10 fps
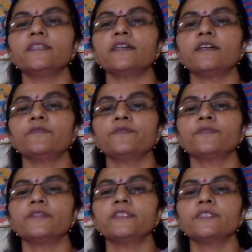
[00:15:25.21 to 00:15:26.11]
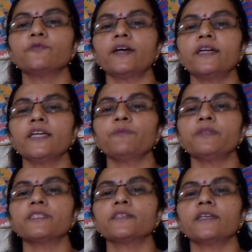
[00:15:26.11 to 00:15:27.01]
of this 1
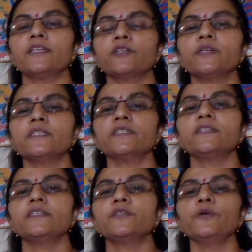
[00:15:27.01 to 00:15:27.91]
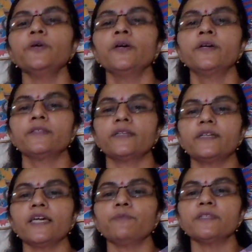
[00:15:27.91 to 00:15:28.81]
dimensional equation into 3
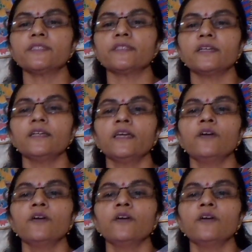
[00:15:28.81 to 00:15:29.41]
dimension.